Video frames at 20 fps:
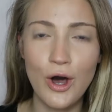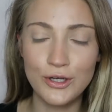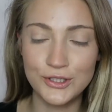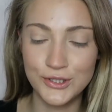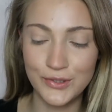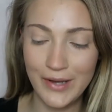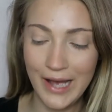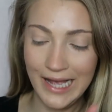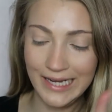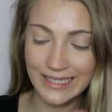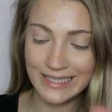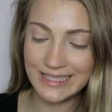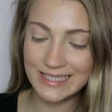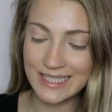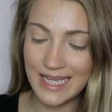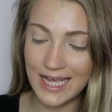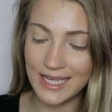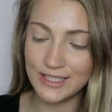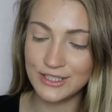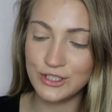Also, I didn't
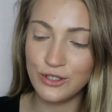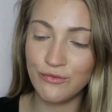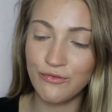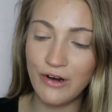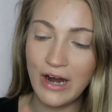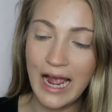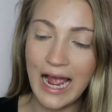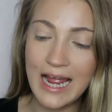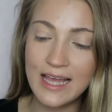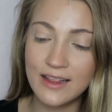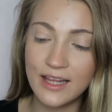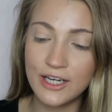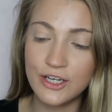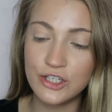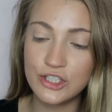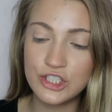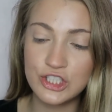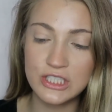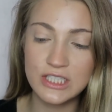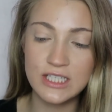say, so for
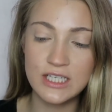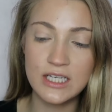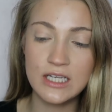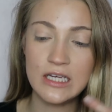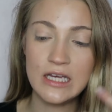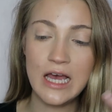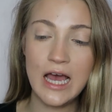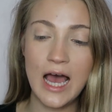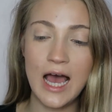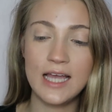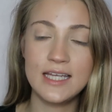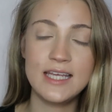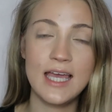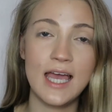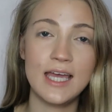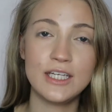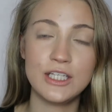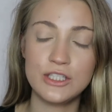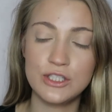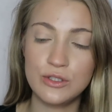highlighter, she
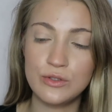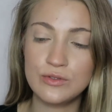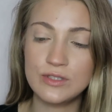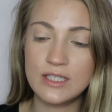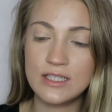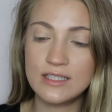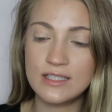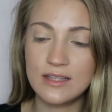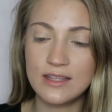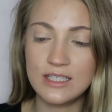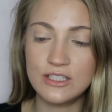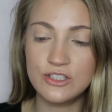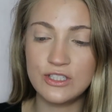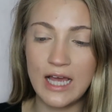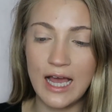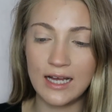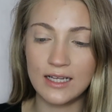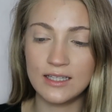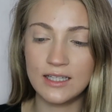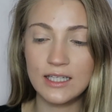again uses the
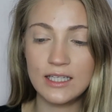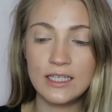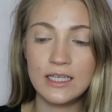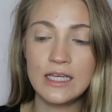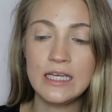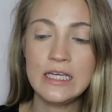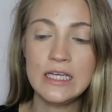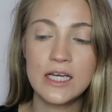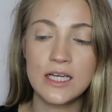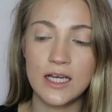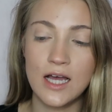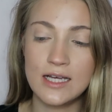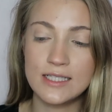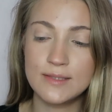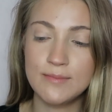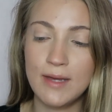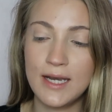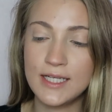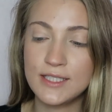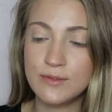Jaclyn
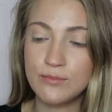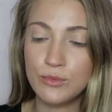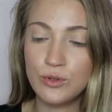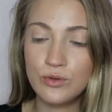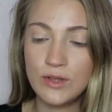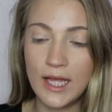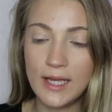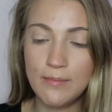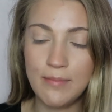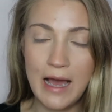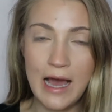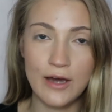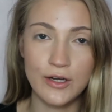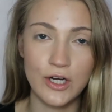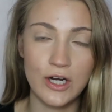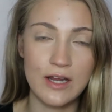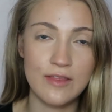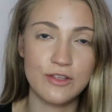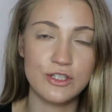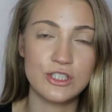Cosmetics Mood Light
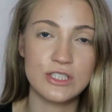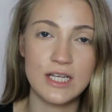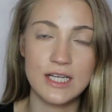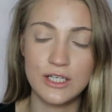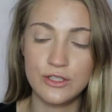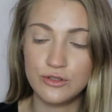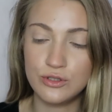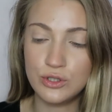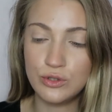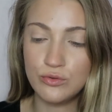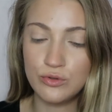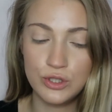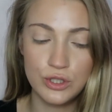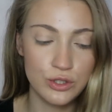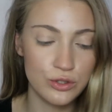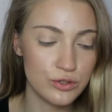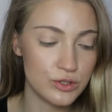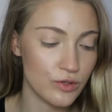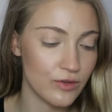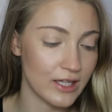Powder in the shade Do
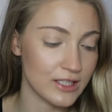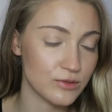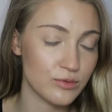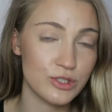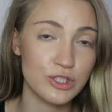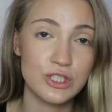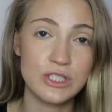You, so that's what